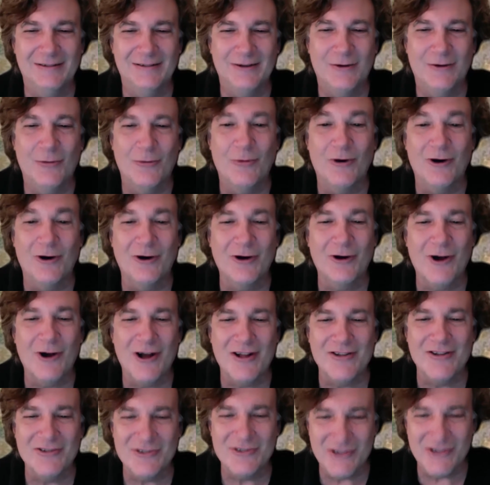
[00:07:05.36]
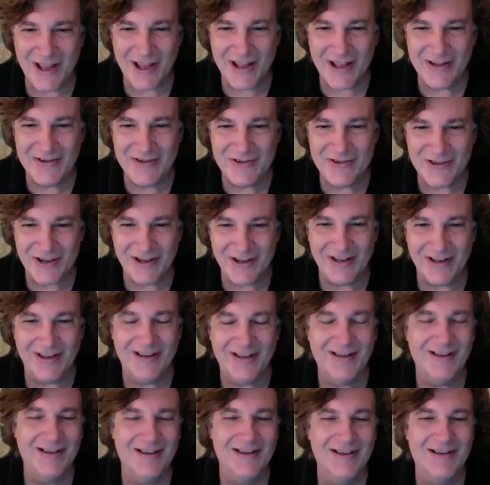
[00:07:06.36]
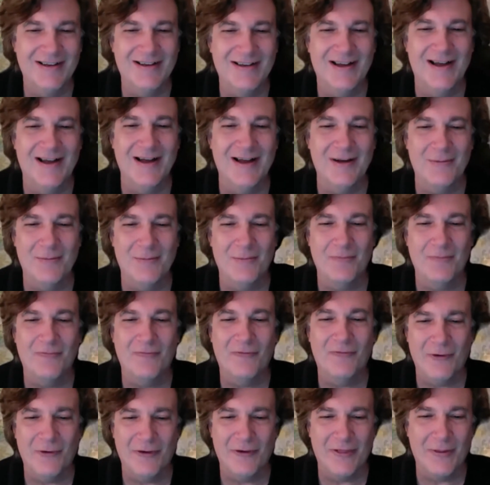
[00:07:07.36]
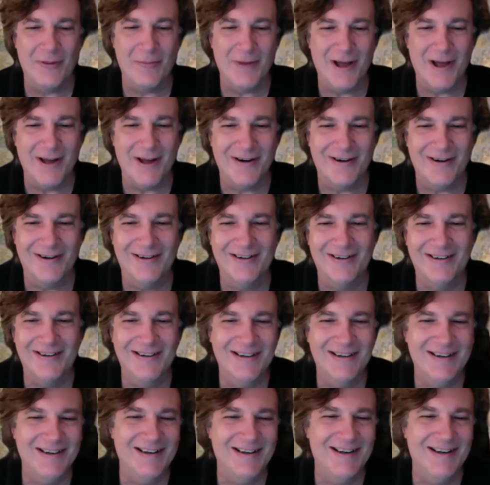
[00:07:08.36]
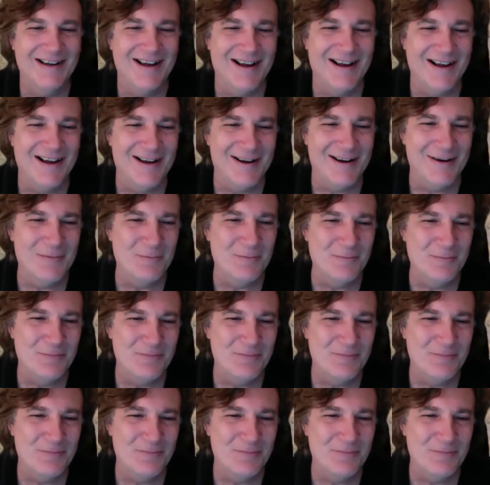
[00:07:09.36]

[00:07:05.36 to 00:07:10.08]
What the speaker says: work on changing for the better. Um,